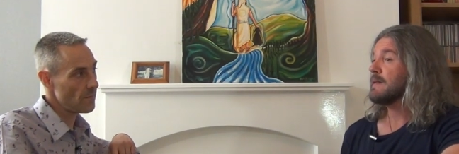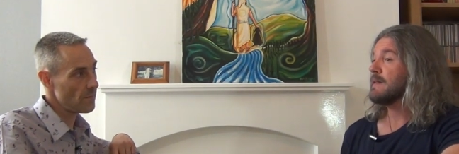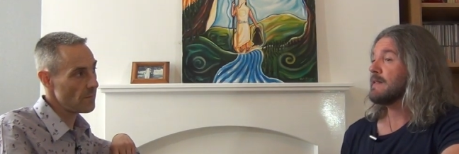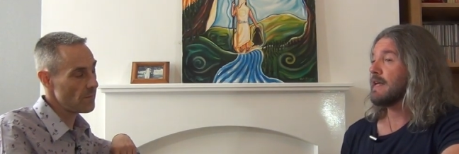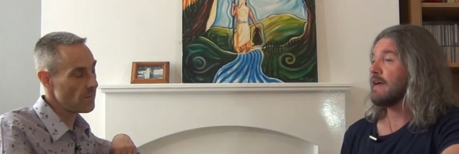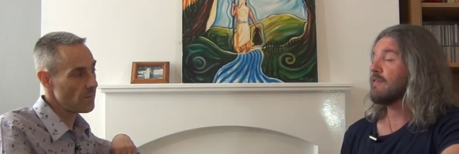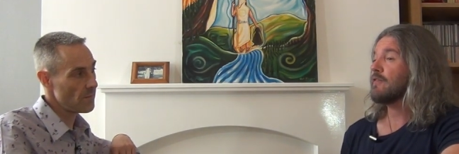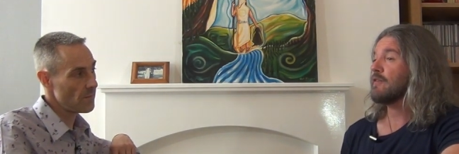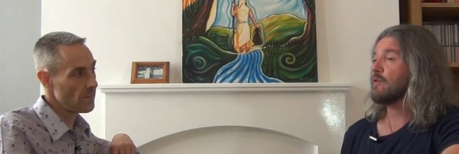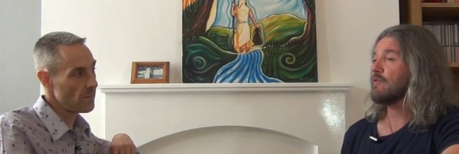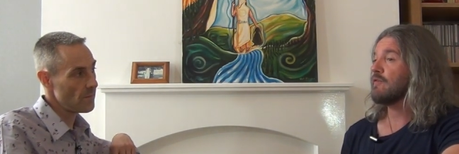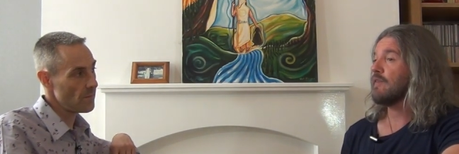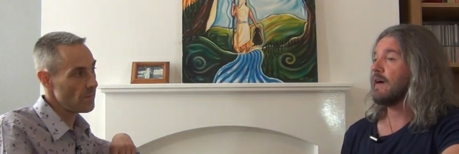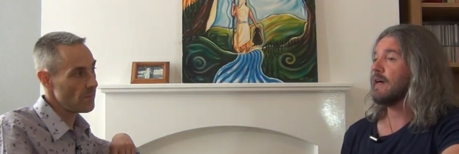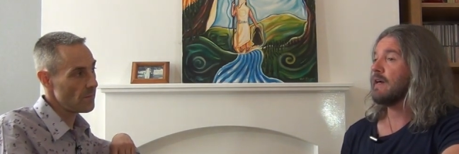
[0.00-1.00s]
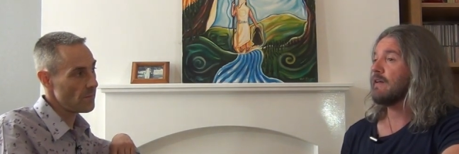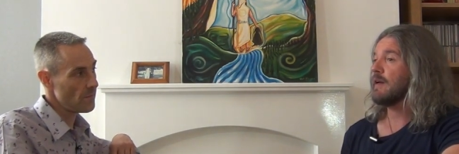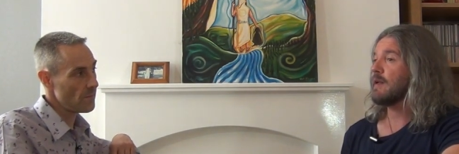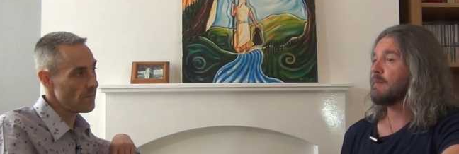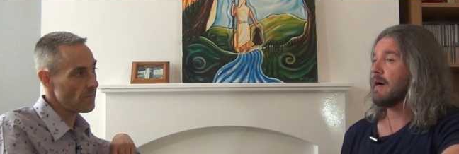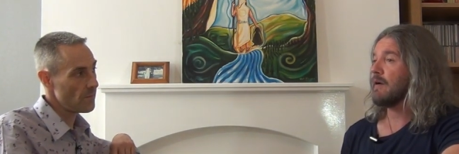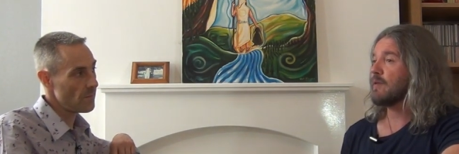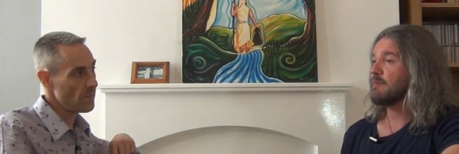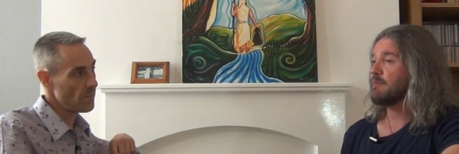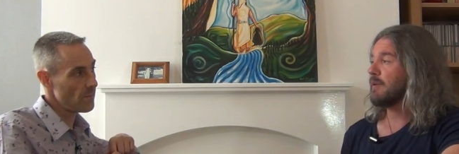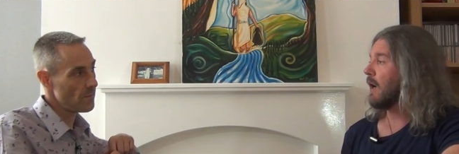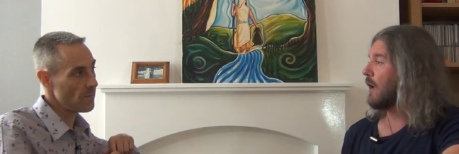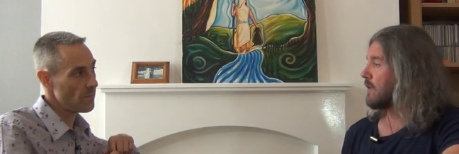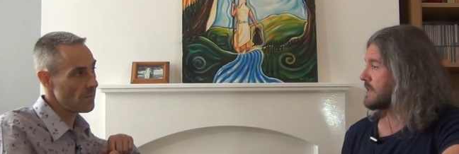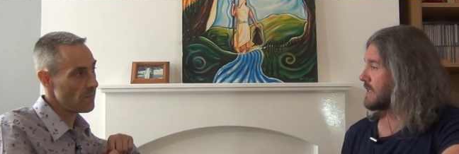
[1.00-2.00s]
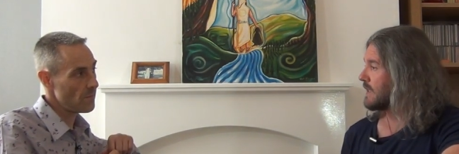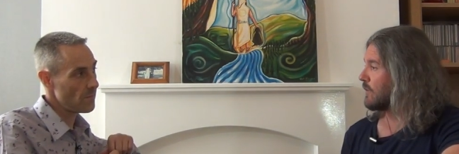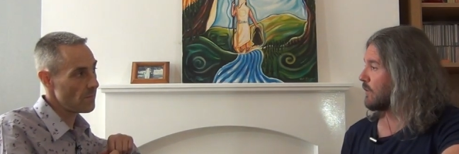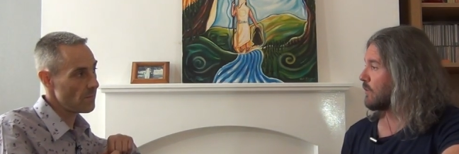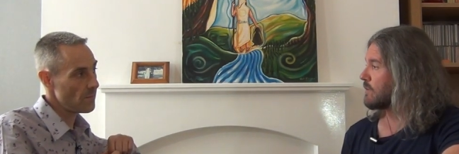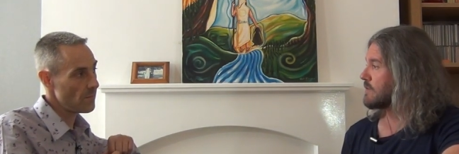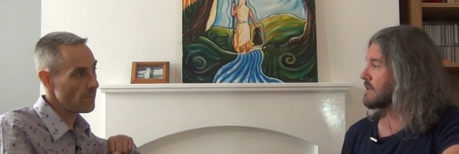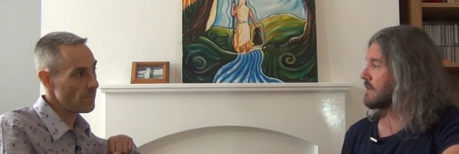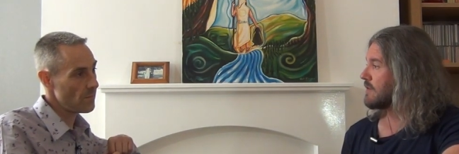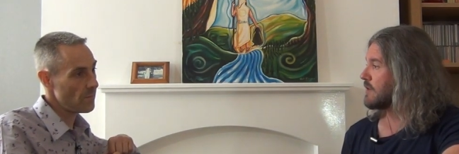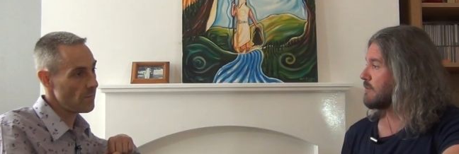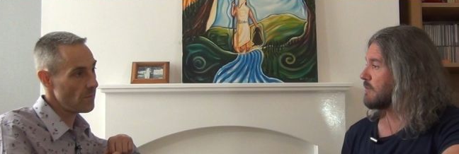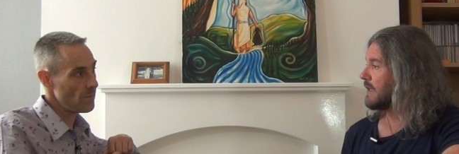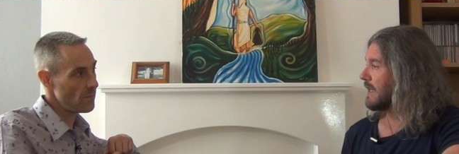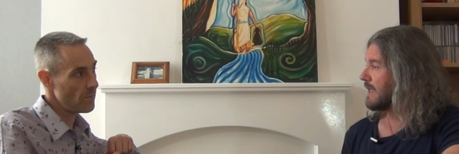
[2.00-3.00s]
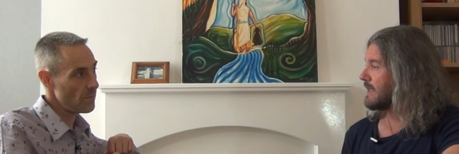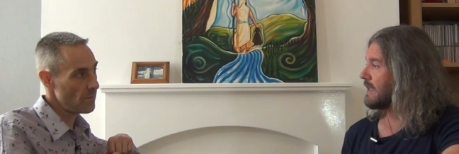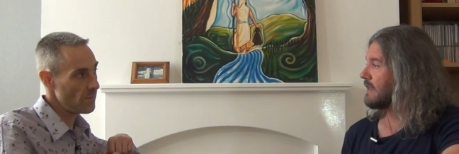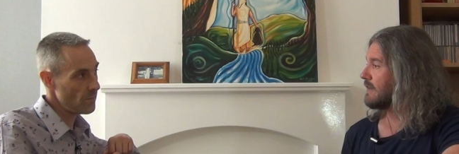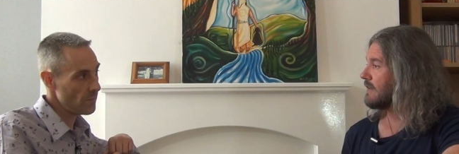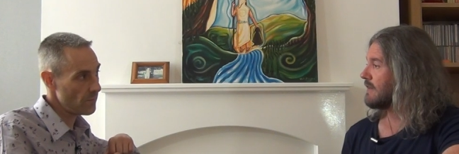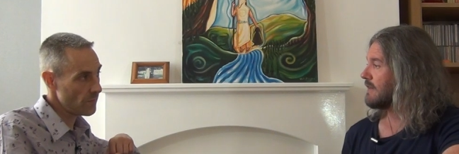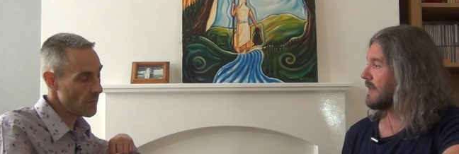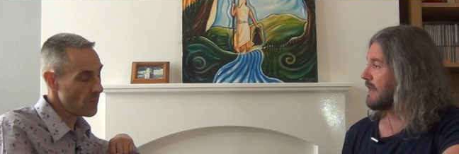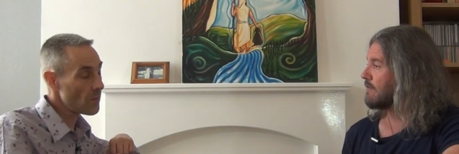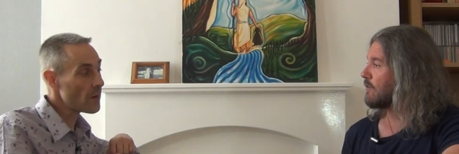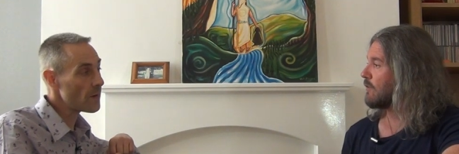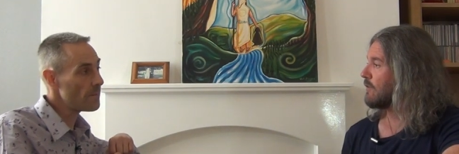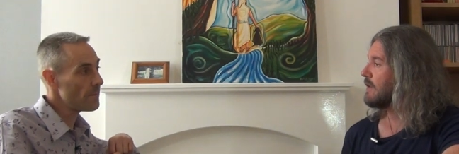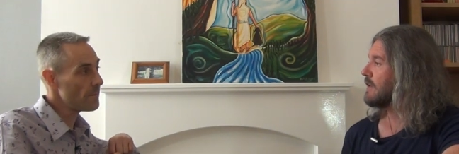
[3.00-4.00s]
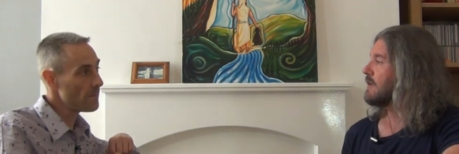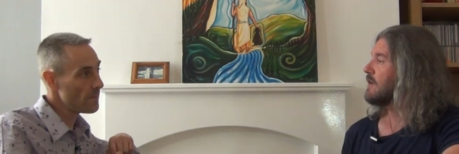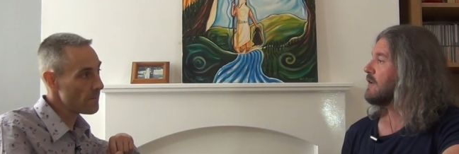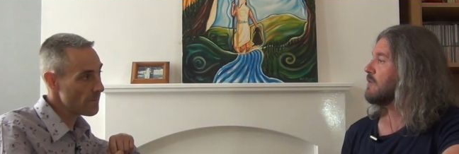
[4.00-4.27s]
Speaker 1: death through fire and about the particles, the molecular level right.